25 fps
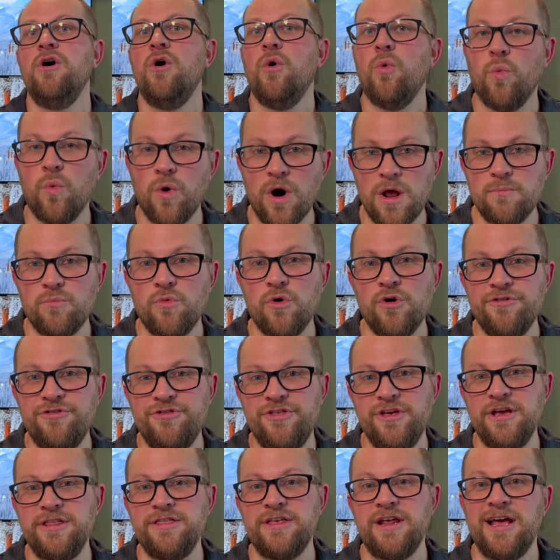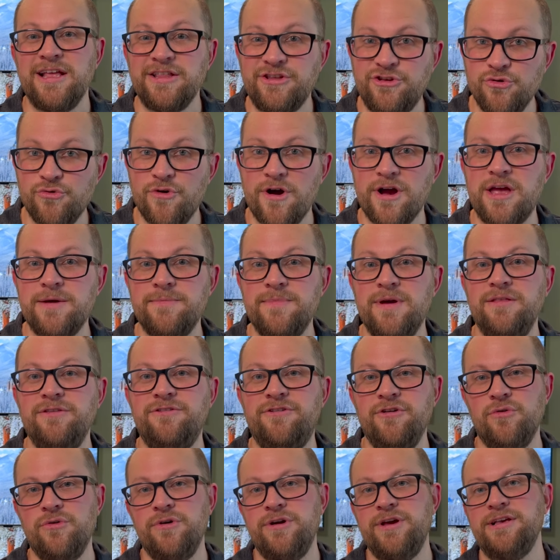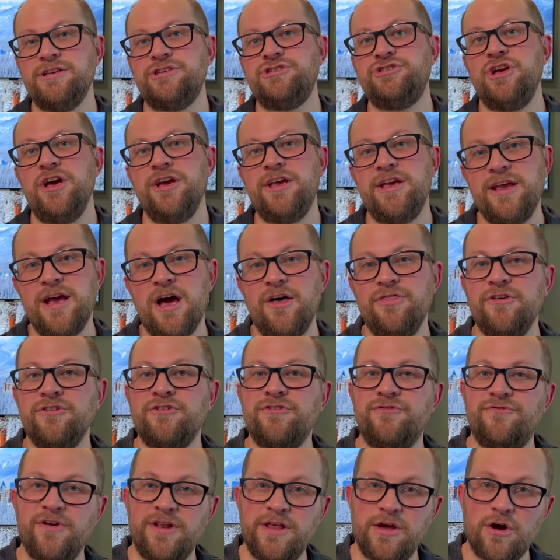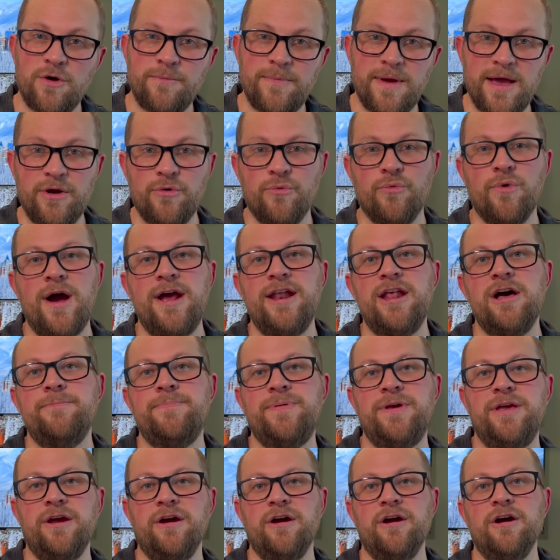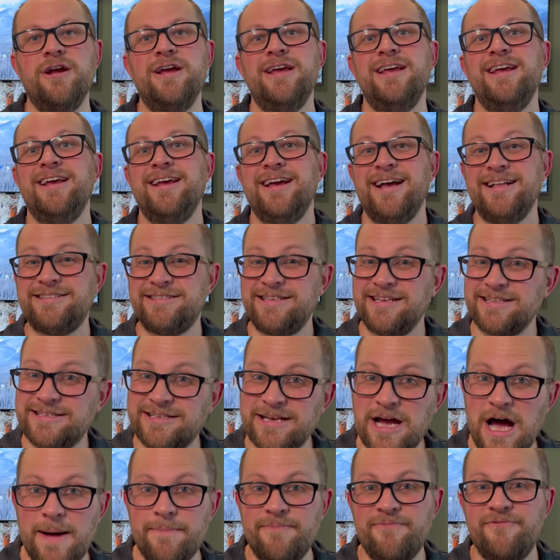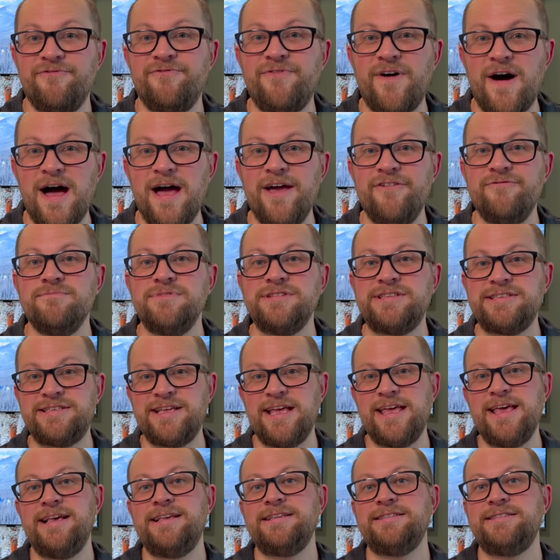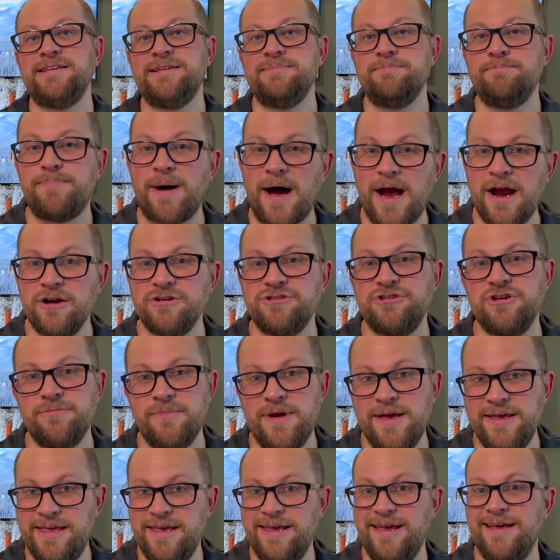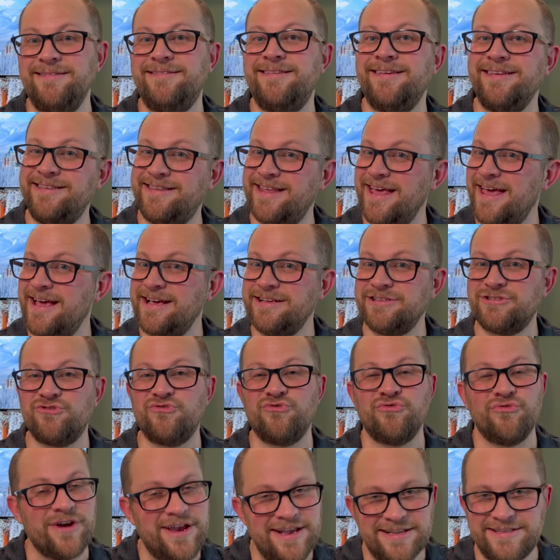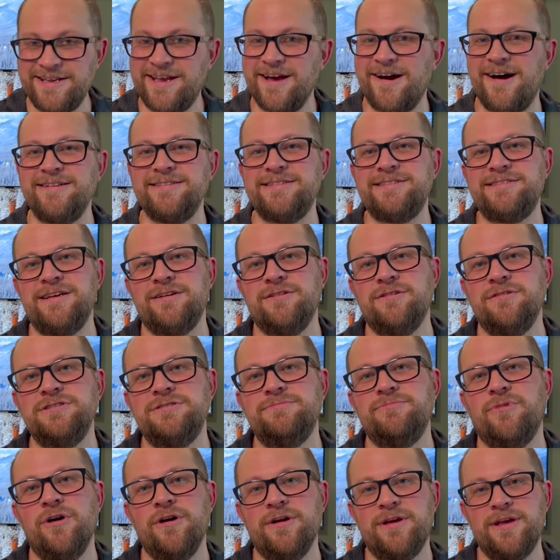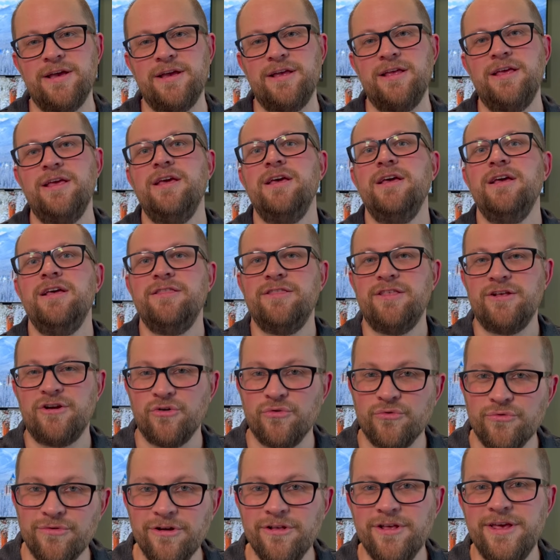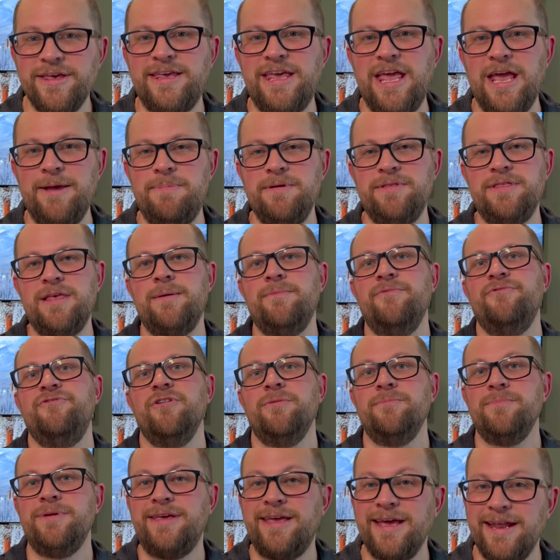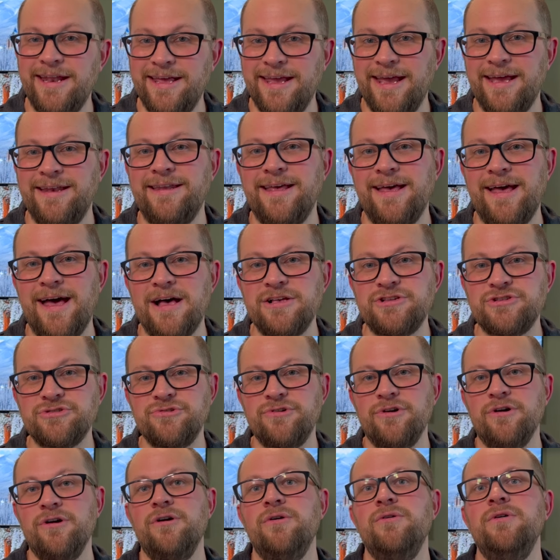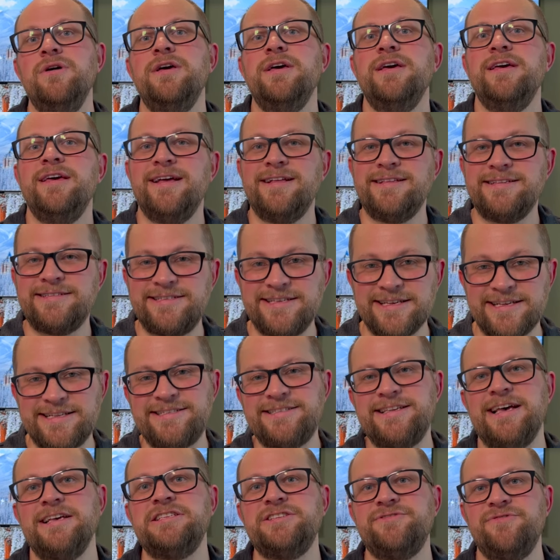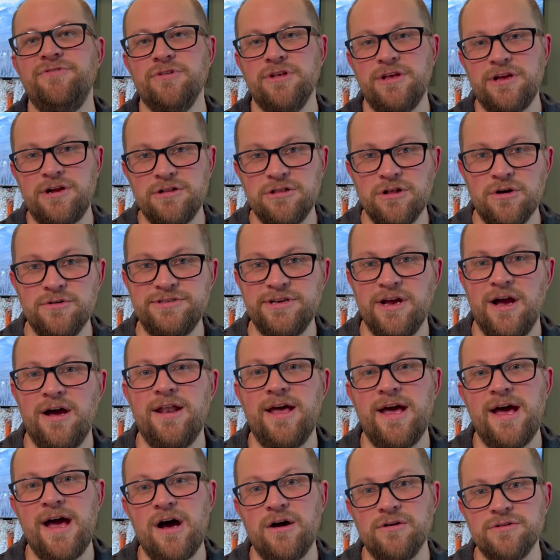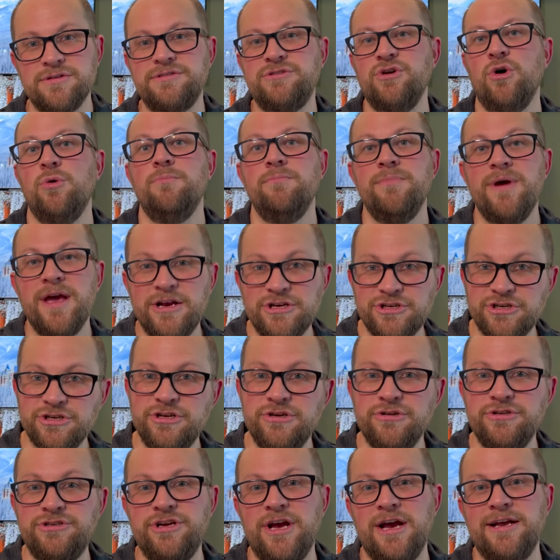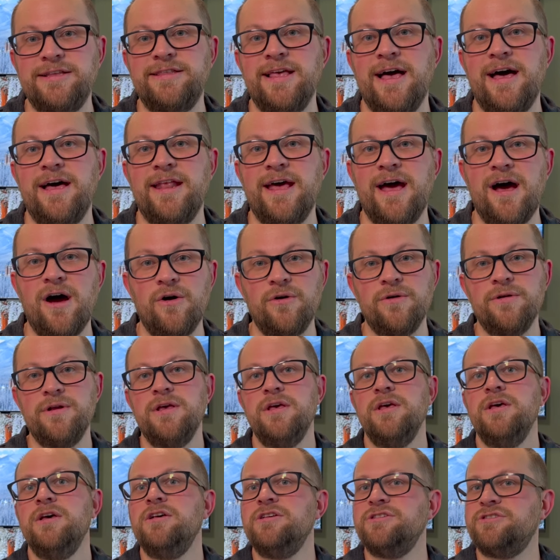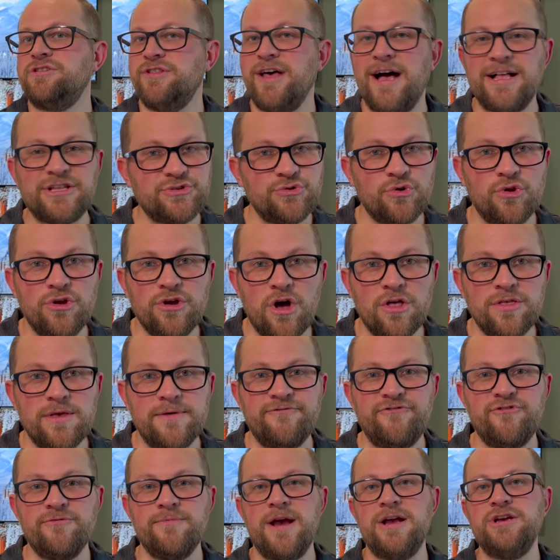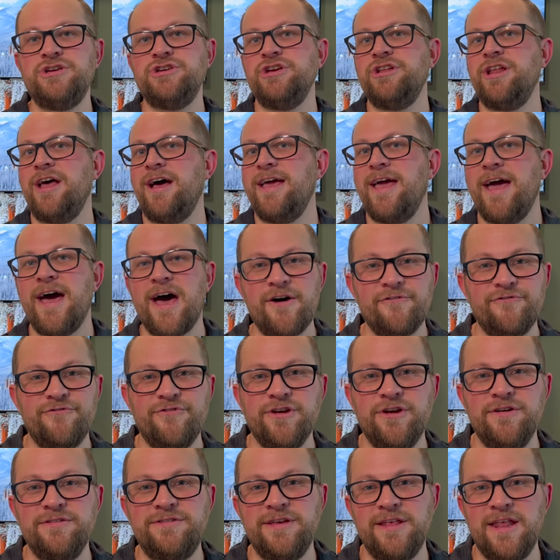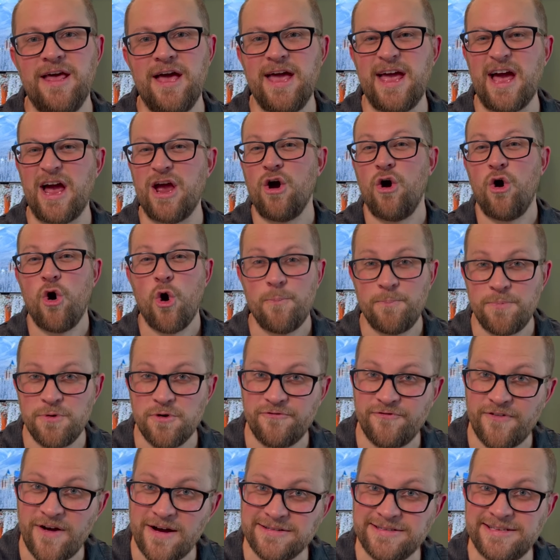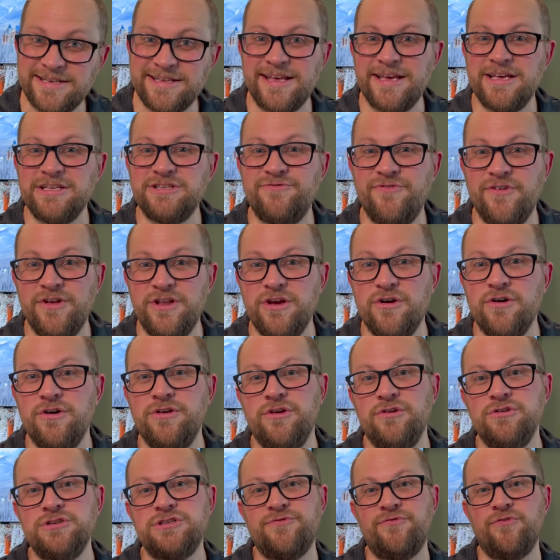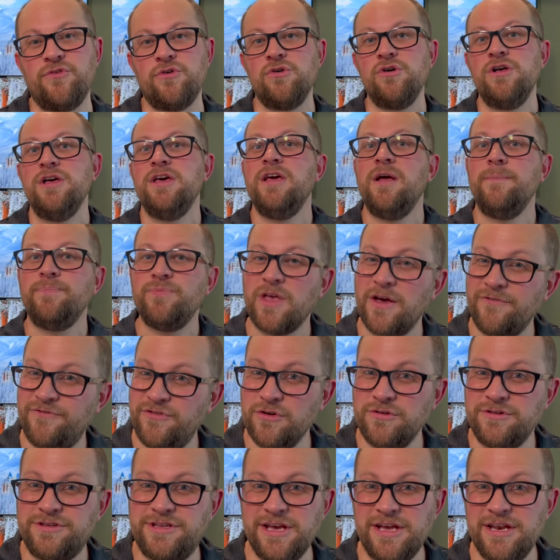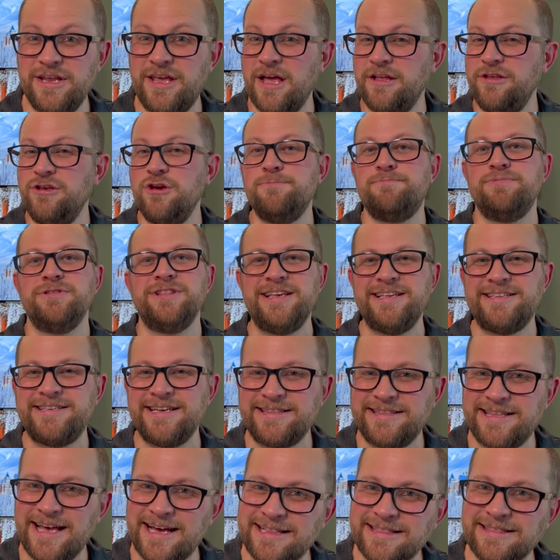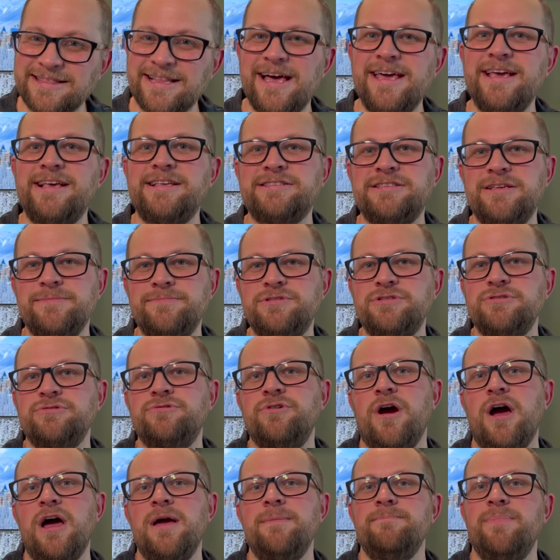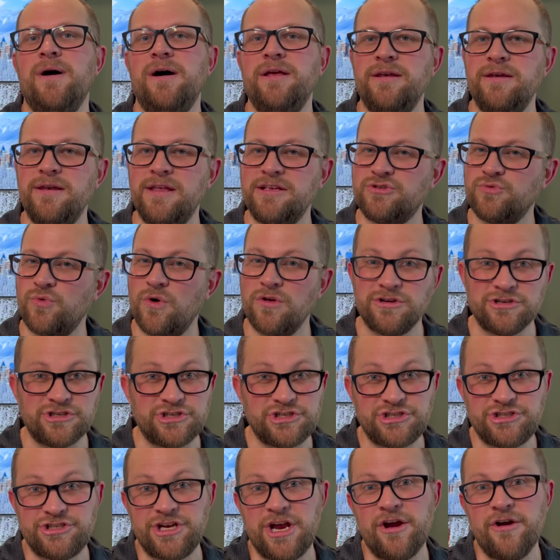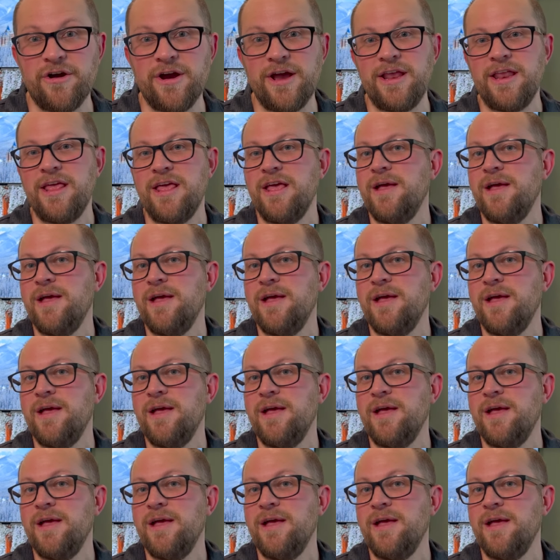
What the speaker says: one more thing that I do recommend doing is checking out this video I made right up here. It's the top 5 mistakes that buyers are making in today's crazy hot sellers market that are really keeping them from getting into escrow and successfully closing on a house. So make sure you check that out. So that's really all the information I have for you today. I hope you found today's video useful. If you did, can you please hit that like, subscribe button as well as share it?